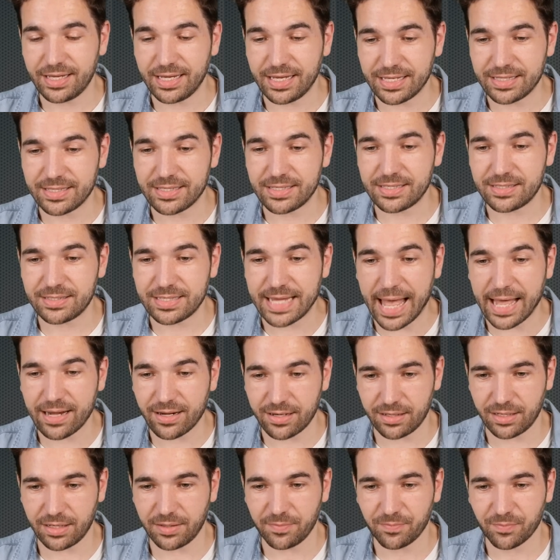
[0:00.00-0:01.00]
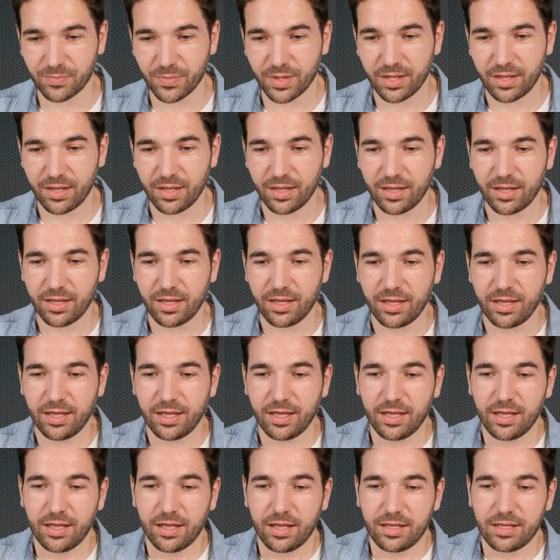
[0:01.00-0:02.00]
insanity.
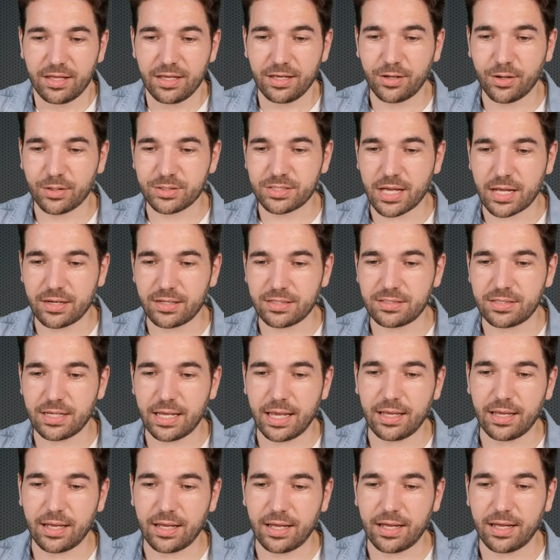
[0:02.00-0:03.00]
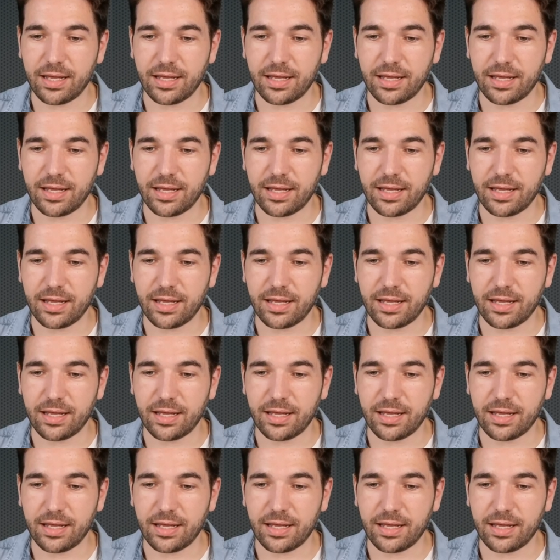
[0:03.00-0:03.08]
He goes on to say,